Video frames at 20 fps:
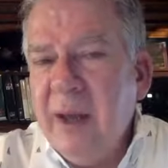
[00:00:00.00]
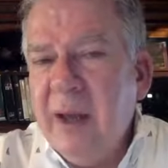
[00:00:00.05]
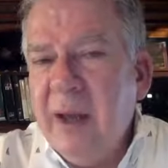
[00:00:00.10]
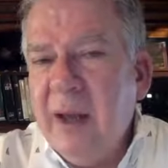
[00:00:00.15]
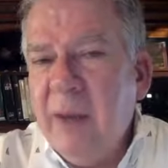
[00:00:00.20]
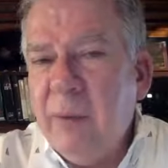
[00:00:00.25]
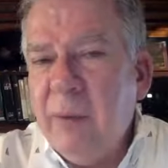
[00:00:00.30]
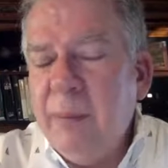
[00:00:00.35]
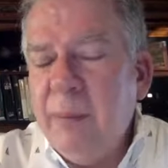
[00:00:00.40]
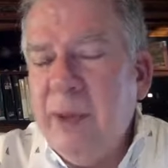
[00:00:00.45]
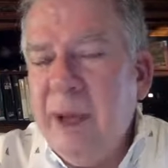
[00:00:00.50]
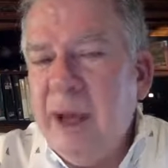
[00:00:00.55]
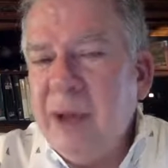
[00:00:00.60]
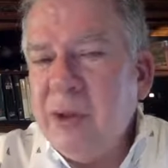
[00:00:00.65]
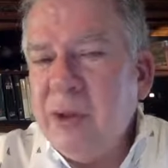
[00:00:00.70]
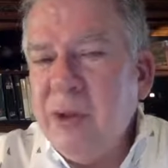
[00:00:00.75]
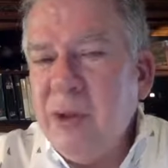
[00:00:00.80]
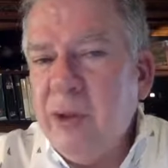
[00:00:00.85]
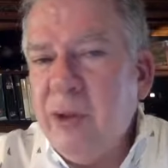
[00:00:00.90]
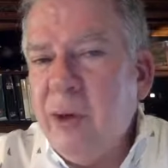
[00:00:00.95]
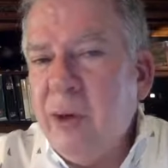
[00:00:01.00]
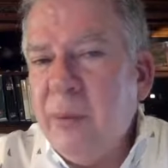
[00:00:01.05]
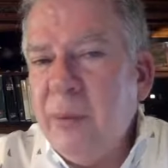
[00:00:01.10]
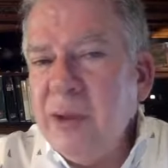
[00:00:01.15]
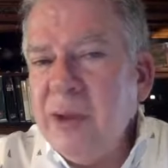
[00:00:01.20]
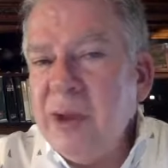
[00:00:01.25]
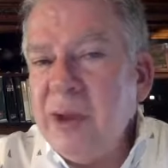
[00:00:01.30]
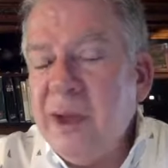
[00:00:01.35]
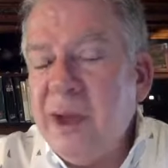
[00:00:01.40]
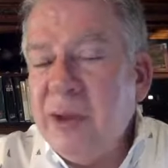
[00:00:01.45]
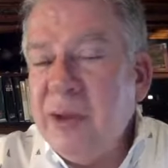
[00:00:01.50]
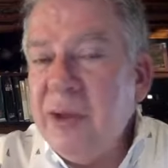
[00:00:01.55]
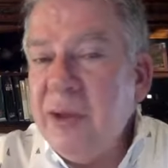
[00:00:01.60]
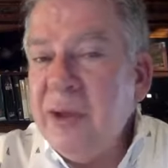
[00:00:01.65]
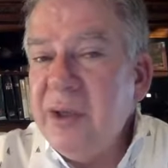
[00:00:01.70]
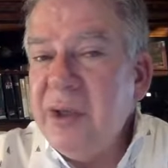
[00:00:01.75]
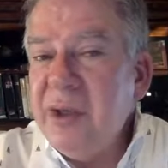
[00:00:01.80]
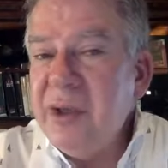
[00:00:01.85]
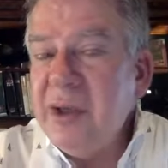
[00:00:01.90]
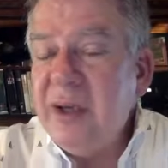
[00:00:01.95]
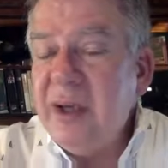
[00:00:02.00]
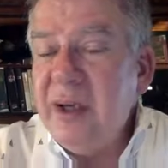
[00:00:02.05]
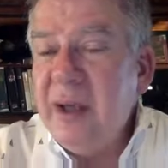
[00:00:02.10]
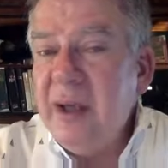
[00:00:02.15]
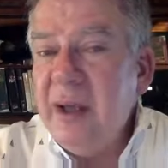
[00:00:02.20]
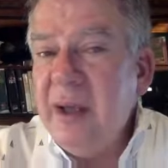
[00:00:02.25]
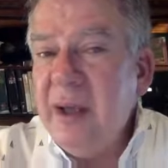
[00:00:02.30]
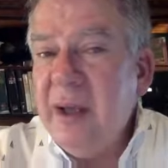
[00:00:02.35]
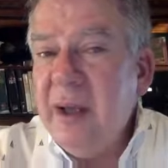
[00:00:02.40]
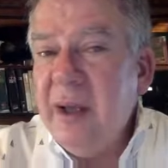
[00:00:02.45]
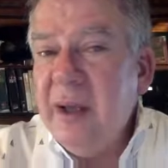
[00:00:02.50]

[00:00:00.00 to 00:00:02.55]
Uh, we're back to a normal schedule this Sunday.